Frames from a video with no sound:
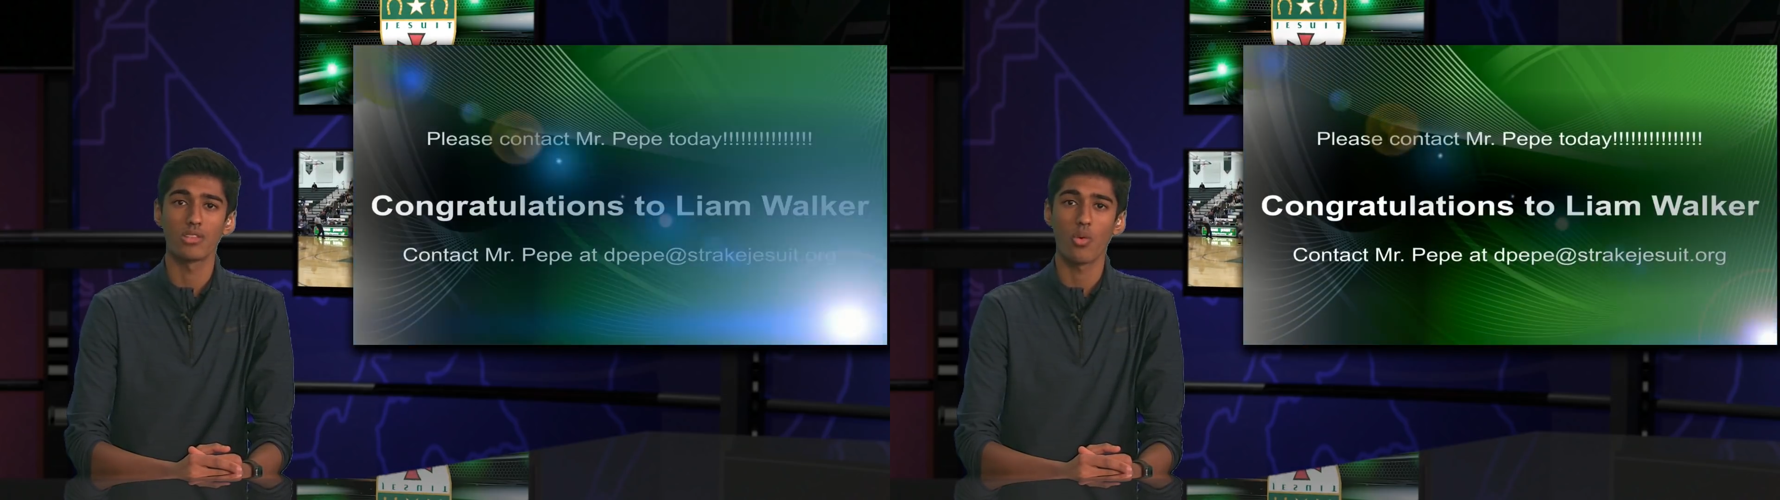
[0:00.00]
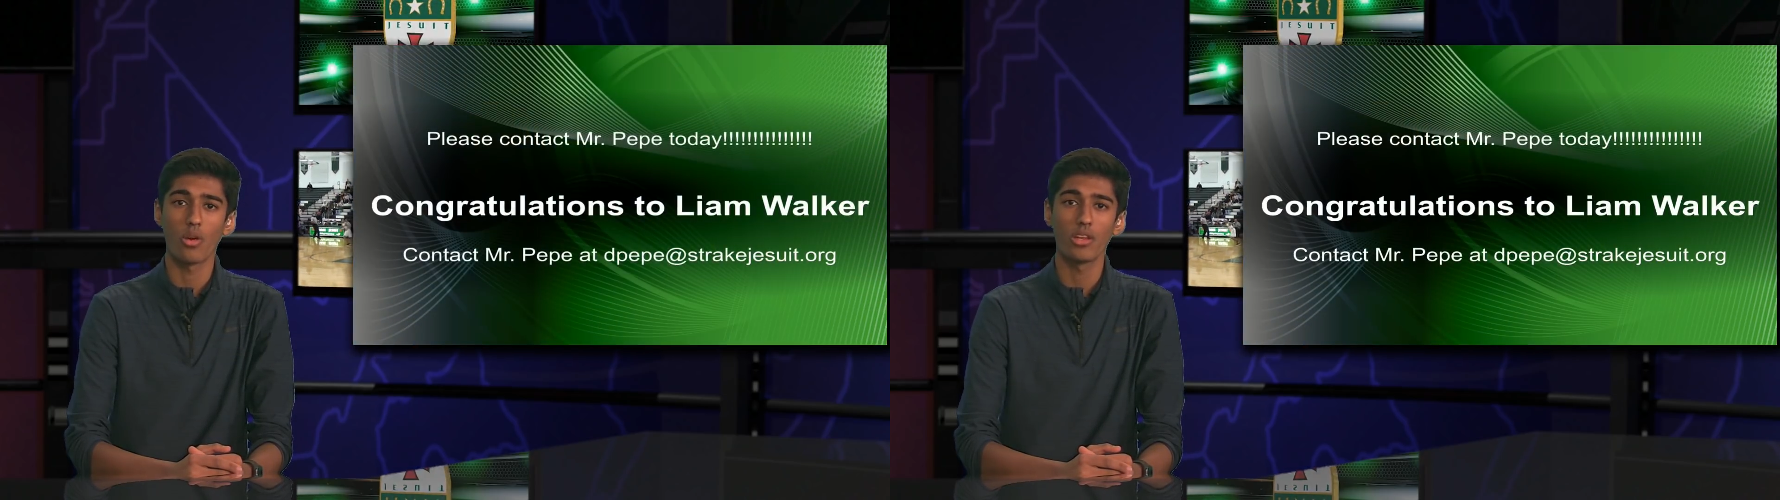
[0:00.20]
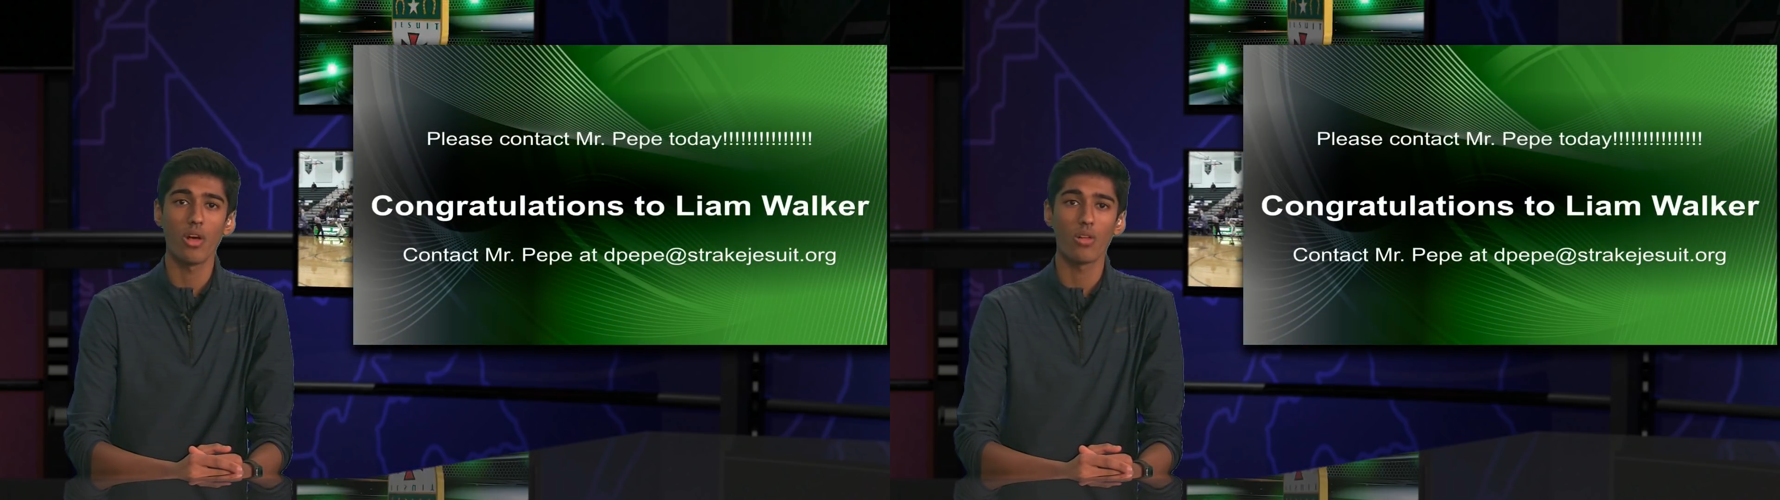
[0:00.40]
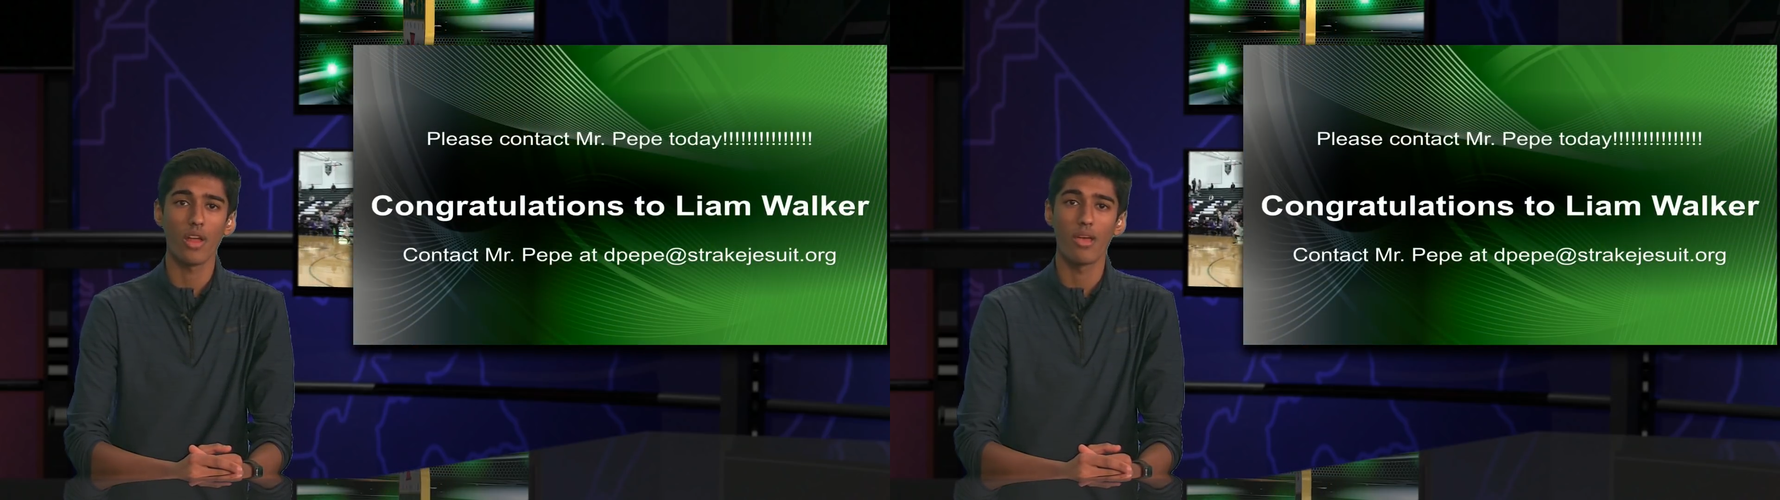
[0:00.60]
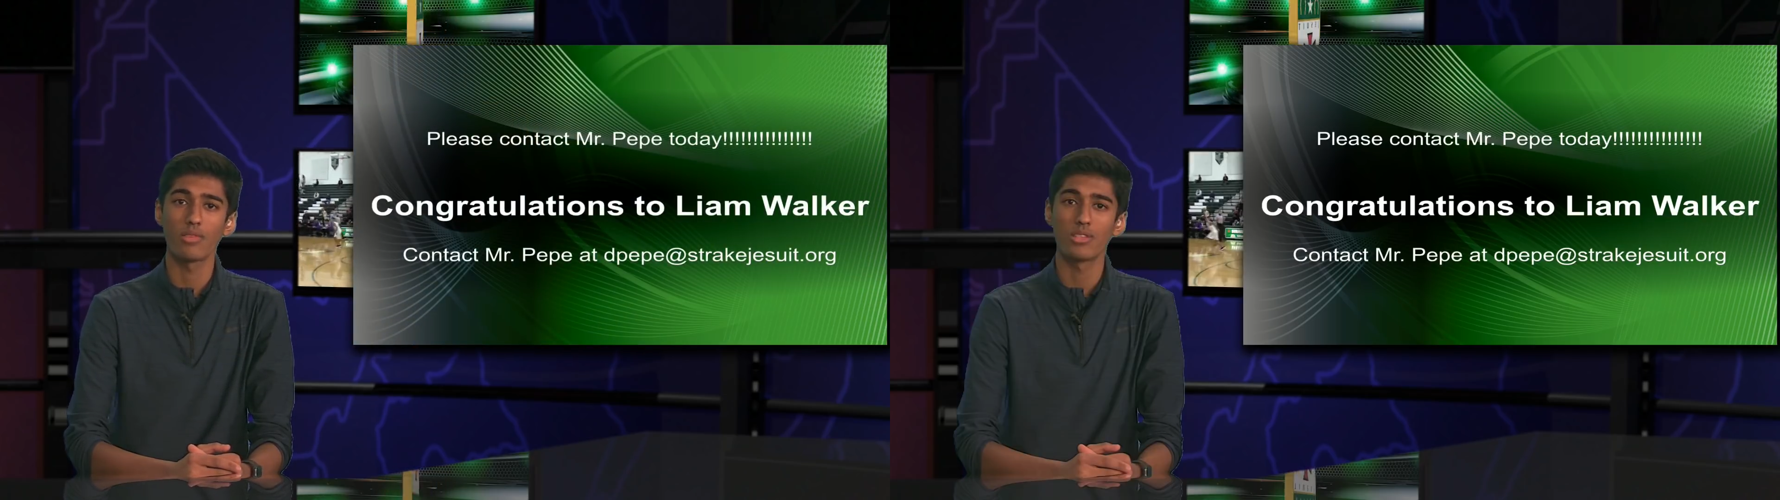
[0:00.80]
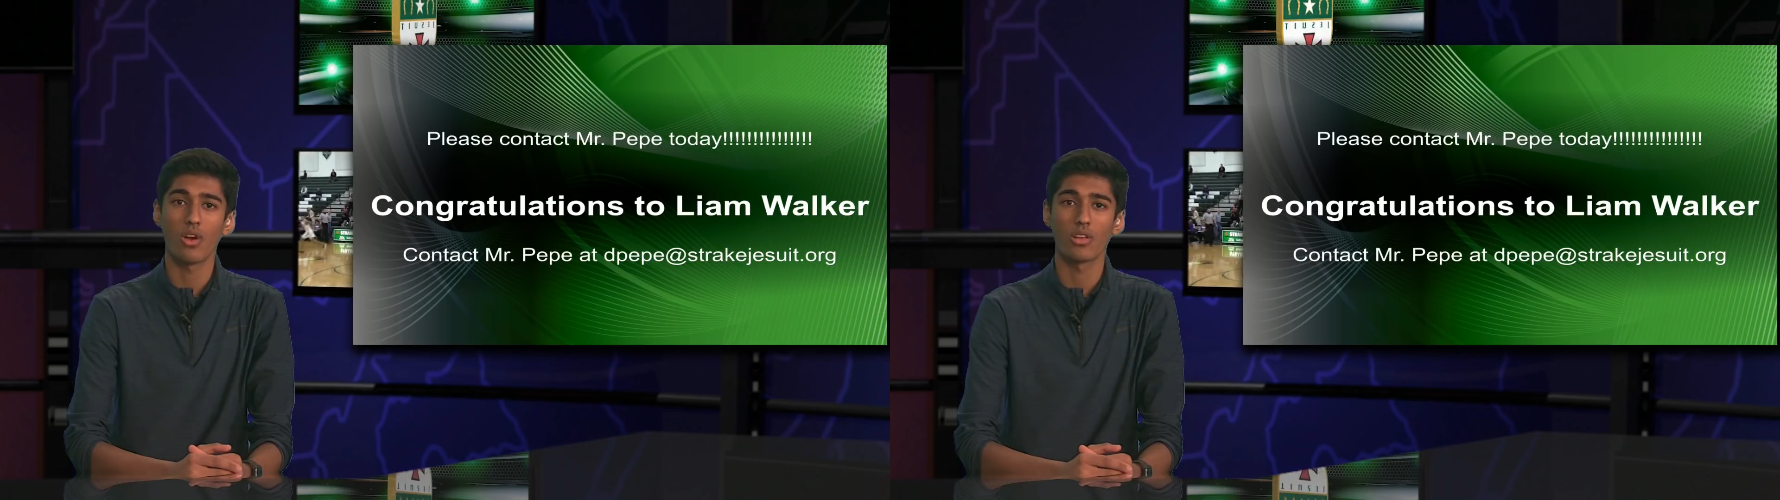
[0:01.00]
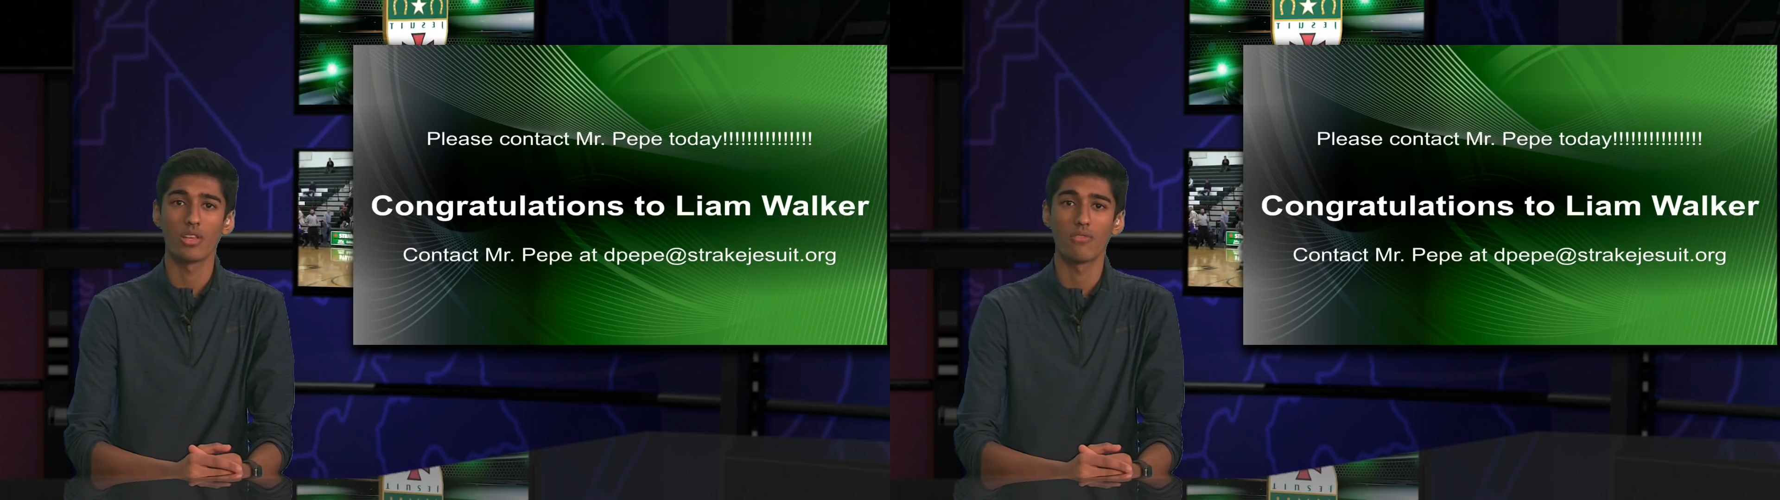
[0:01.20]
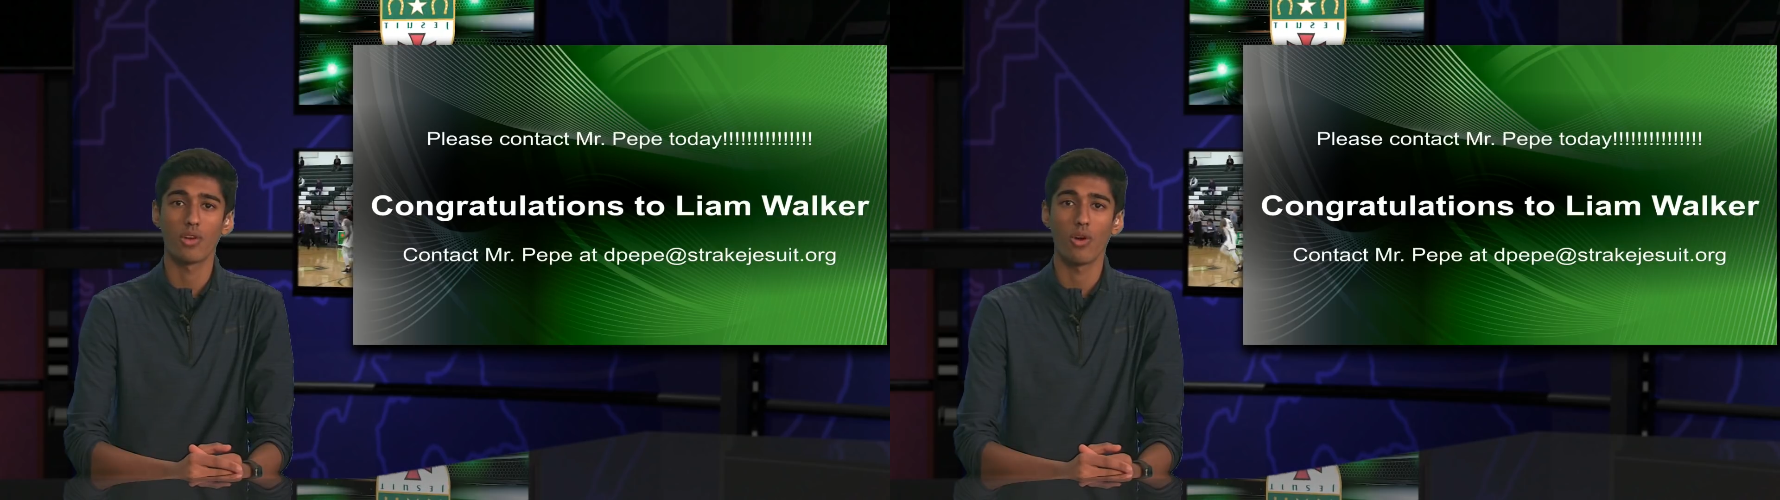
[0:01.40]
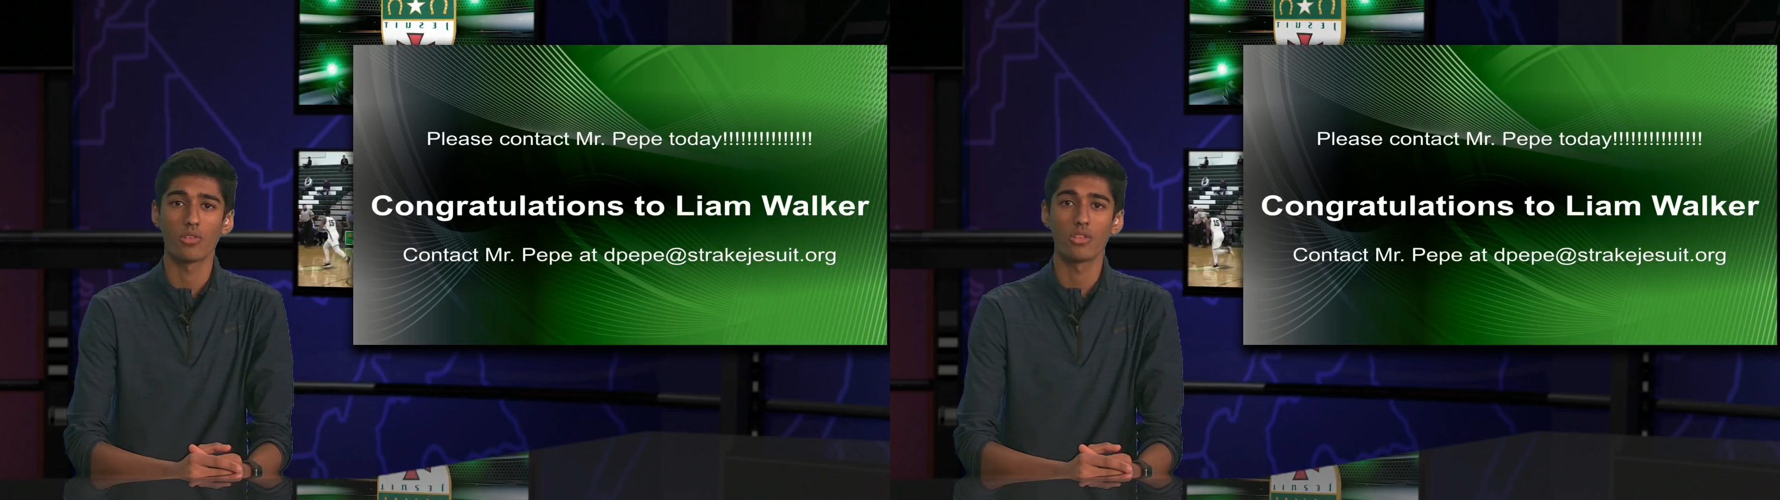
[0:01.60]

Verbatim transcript: a $20 Amazon gift card